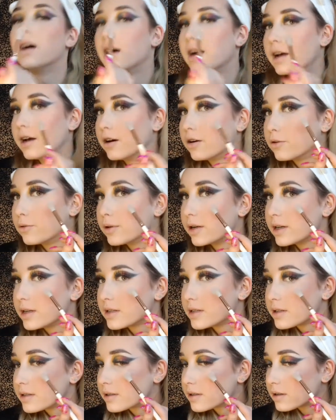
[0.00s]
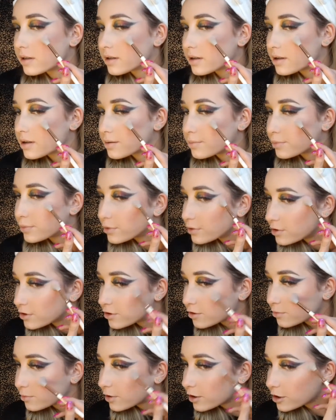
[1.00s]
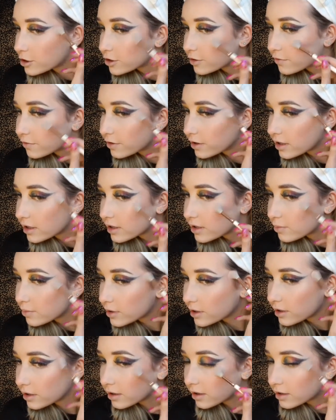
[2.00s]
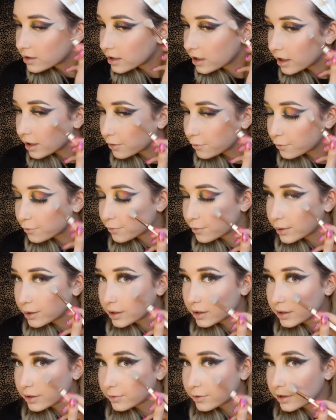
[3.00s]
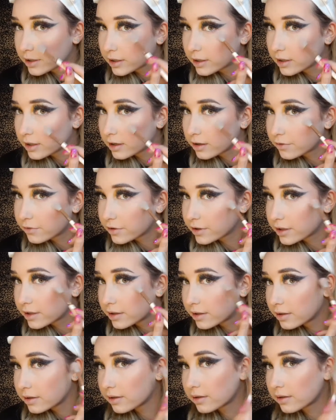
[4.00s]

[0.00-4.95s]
I always put too much of this because I really love it.